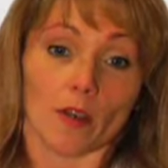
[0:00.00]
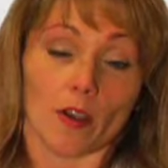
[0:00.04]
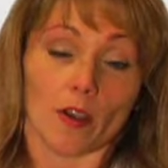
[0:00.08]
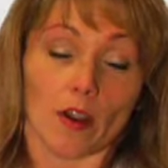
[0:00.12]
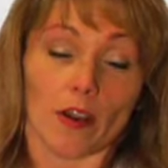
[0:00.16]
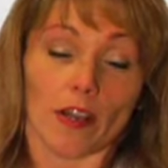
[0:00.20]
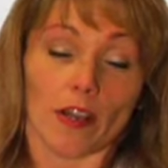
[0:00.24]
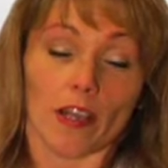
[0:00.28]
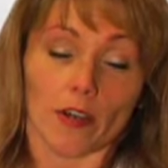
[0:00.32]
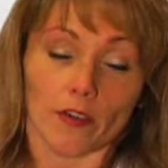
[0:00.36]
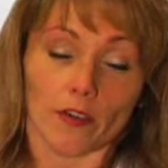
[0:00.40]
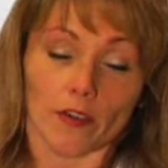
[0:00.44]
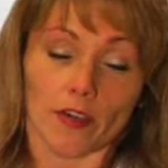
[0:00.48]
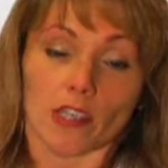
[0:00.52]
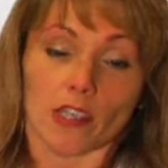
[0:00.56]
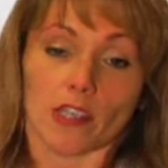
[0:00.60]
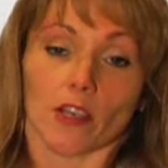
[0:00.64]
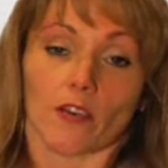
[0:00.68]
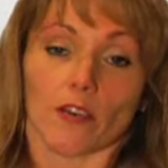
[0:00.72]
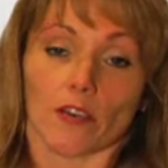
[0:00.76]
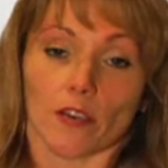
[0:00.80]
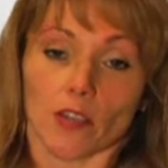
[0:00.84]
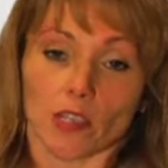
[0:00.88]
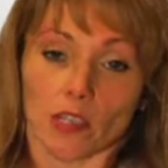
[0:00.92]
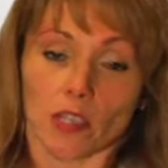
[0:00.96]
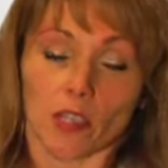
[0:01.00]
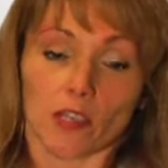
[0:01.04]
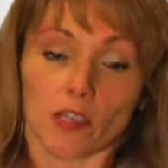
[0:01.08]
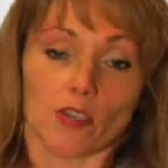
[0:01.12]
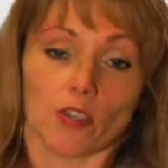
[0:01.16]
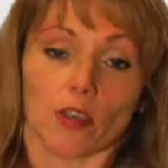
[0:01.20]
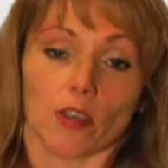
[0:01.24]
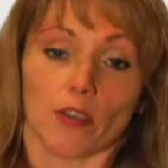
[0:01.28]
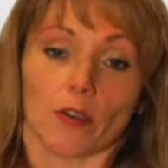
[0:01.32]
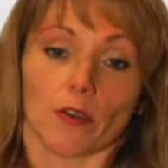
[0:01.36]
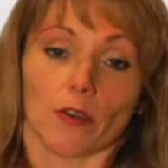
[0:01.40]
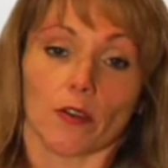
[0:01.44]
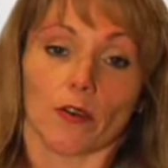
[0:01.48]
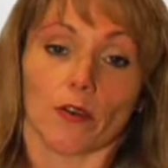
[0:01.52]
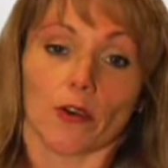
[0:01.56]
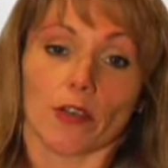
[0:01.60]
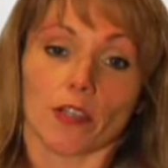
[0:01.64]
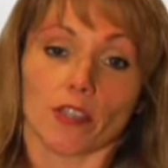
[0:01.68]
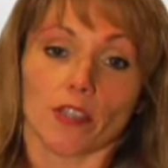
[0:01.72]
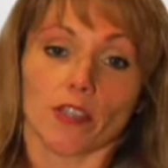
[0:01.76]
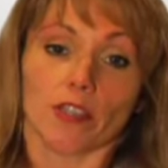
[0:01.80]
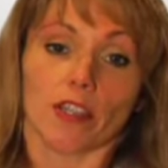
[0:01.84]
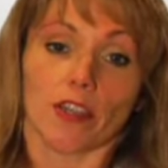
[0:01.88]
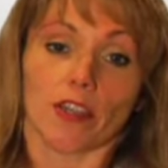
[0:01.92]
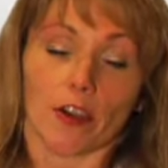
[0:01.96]
Cardiac resynchronization, or
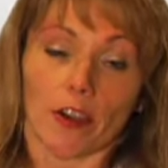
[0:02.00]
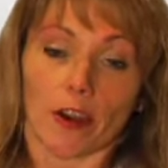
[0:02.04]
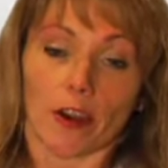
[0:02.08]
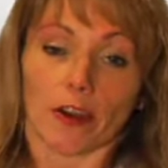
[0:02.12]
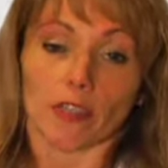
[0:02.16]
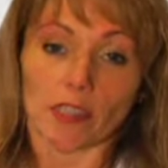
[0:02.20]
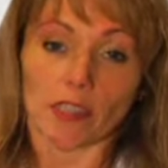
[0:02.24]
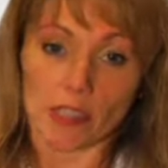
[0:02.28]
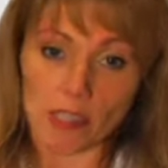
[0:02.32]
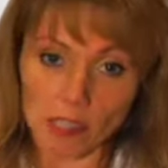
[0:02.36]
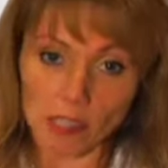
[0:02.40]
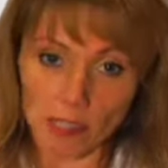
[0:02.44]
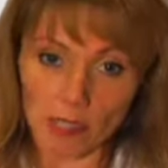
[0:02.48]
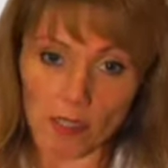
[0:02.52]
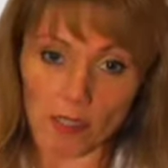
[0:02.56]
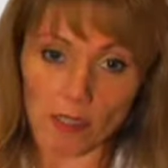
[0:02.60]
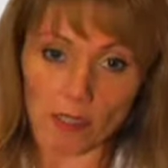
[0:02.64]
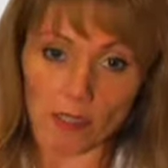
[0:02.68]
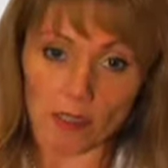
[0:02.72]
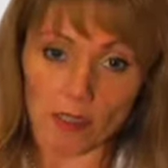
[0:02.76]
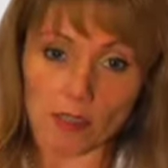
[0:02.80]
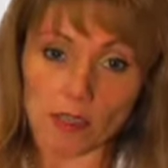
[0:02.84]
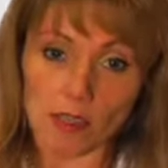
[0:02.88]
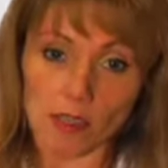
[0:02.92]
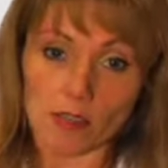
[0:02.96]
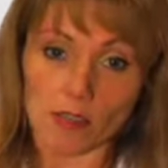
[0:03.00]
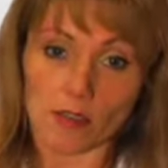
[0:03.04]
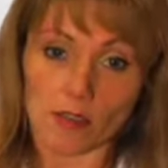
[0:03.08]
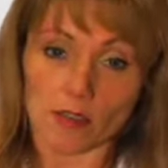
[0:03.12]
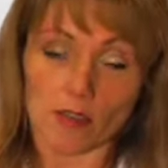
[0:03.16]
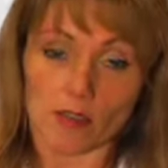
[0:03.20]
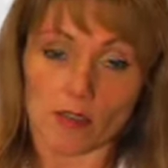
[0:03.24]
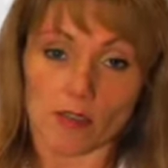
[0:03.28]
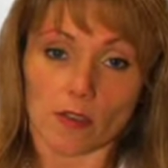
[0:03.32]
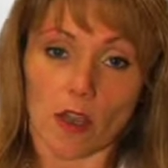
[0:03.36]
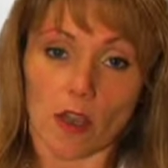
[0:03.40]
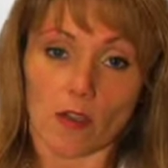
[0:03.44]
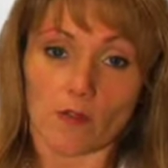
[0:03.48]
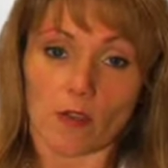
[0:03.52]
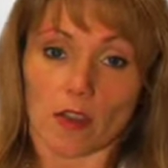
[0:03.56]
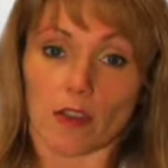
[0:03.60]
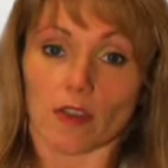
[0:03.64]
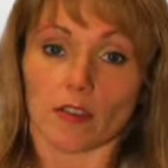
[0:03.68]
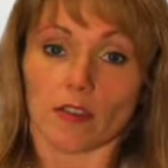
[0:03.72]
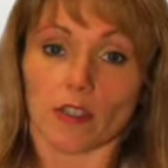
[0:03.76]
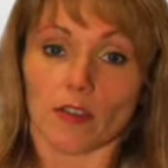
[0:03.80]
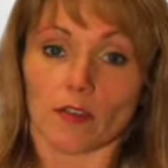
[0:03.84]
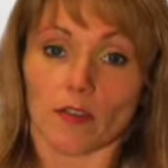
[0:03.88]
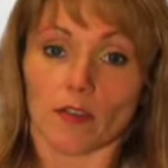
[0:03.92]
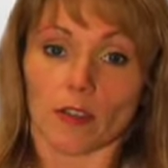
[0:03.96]
CRT, is a
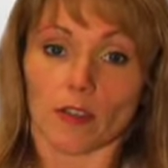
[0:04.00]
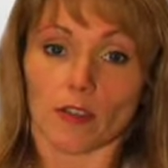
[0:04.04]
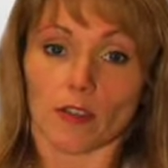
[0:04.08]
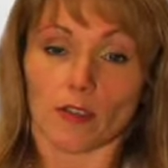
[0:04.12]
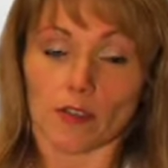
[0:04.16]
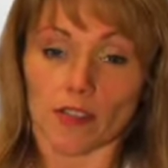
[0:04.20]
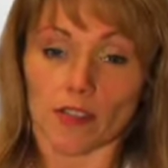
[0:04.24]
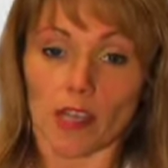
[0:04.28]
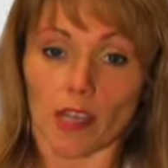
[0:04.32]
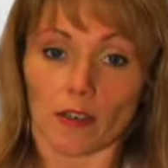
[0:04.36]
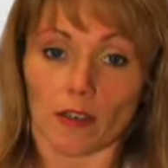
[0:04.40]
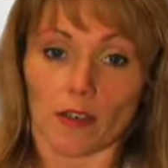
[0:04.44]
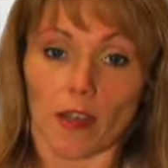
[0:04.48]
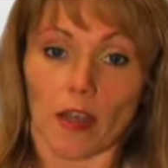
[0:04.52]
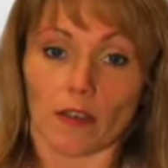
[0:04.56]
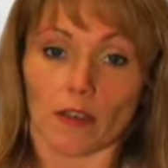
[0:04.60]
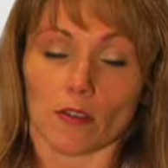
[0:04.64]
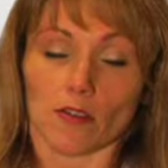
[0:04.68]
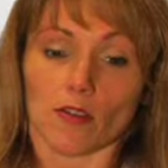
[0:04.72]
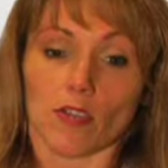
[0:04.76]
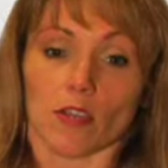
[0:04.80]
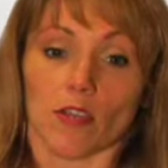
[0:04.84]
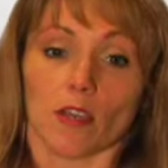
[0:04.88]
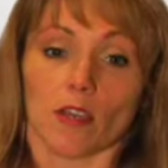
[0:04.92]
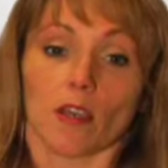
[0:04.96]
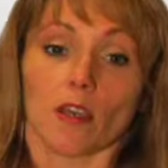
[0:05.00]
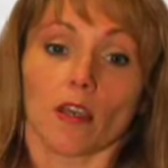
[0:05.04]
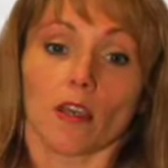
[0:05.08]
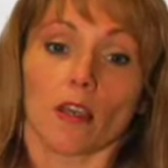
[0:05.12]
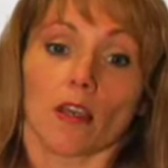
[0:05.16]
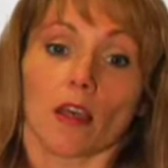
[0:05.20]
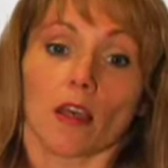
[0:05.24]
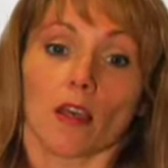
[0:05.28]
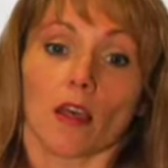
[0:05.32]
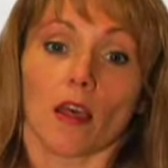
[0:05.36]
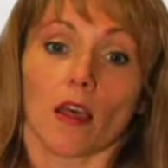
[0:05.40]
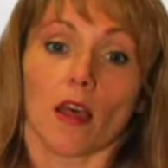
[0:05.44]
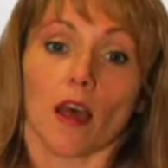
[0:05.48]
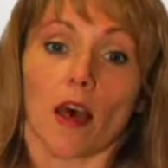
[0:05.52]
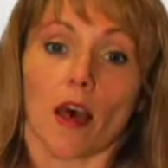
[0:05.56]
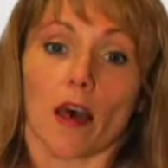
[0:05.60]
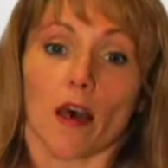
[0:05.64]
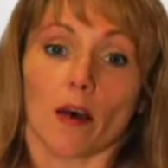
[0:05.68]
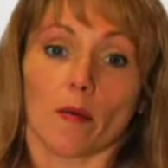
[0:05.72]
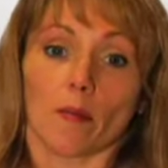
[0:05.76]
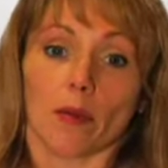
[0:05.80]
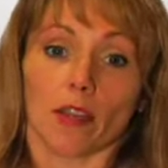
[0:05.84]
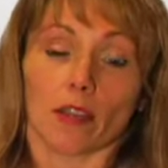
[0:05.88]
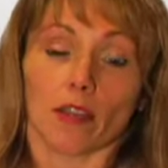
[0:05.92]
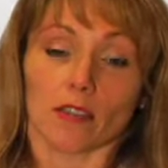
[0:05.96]
relatively new technology,
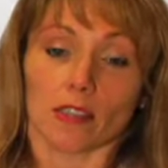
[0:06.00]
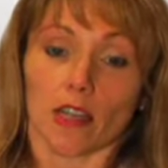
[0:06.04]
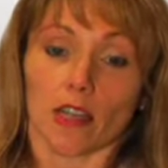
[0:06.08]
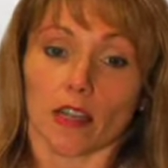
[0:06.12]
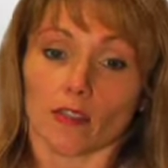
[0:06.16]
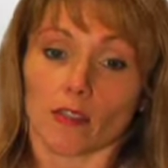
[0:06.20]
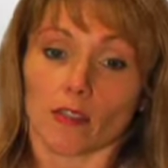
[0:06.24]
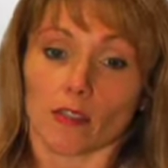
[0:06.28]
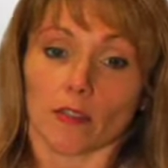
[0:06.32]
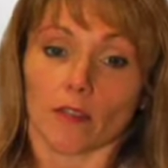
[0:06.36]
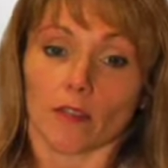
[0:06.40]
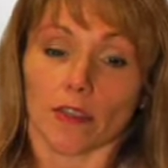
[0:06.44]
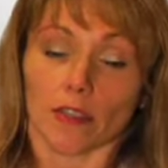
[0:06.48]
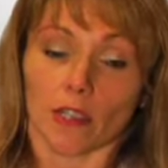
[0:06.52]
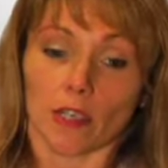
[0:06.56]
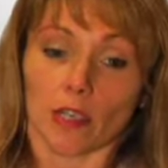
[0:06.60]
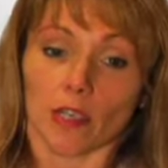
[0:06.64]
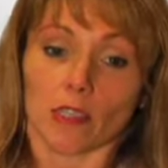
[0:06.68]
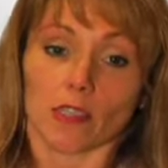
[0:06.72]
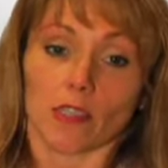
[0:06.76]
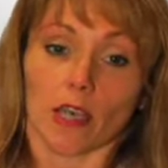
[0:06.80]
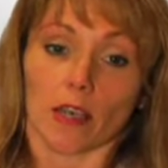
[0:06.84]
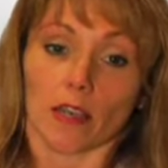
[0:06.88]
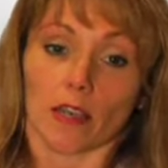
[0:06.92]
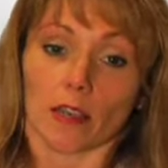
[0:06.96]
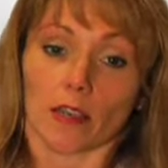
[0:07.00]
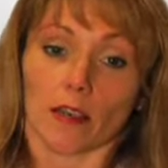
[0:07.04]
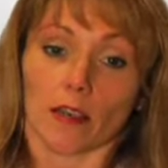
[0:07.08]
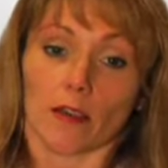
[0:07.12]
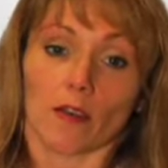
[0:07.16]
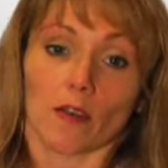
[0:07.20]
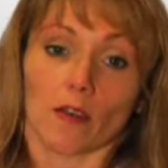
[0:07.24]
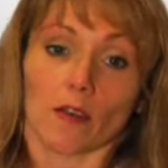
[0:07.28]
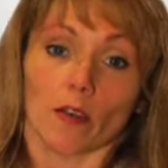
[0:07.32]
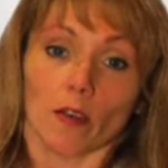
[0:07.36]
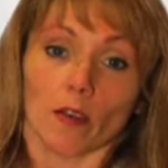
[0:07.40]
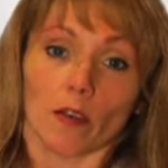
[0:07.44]
and it's actually very exciting.